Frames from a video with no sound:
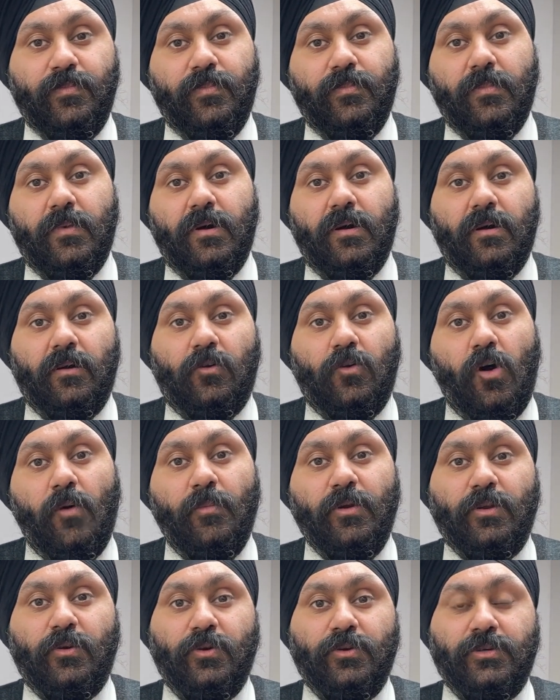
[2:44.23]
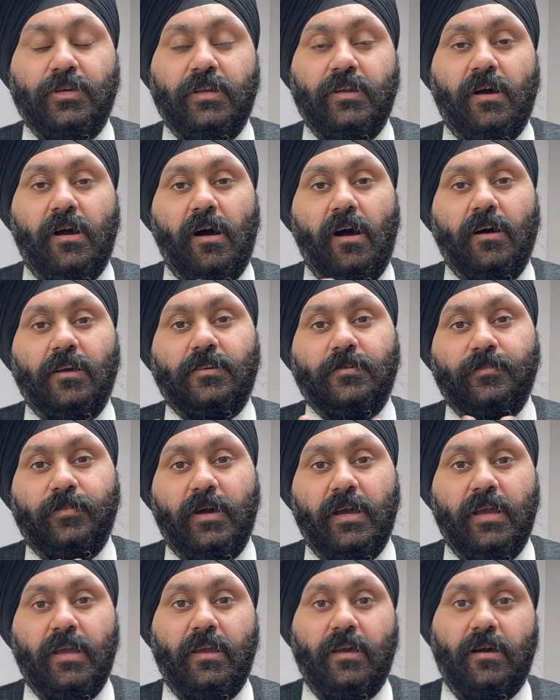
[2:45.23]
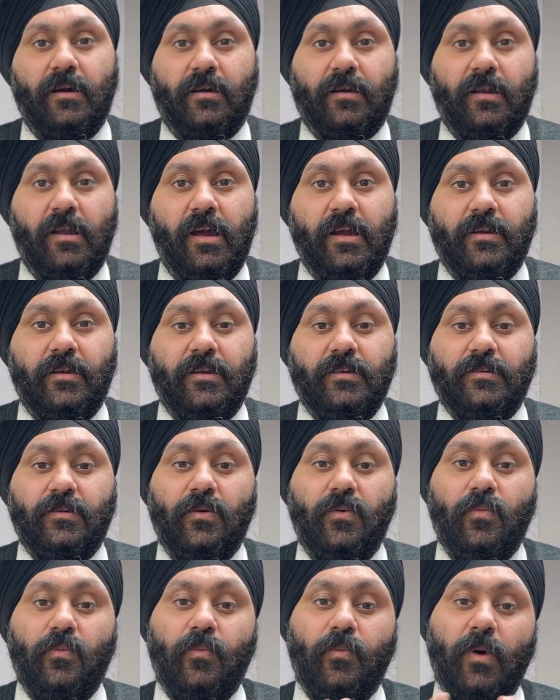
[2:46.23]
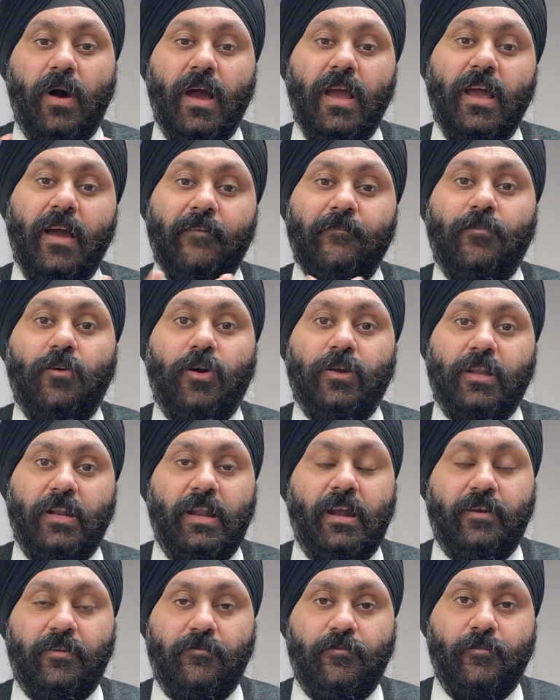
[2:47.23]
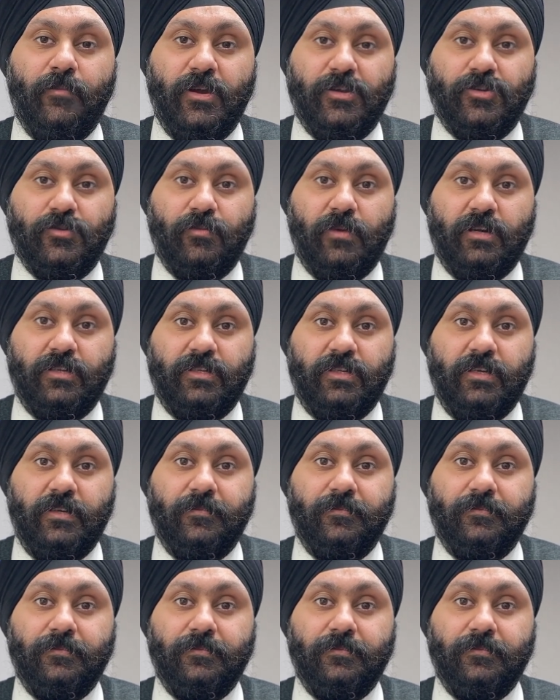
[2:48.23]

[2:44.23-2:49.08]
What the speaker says: common question asked by a client is, why I have got a letter from HMRC?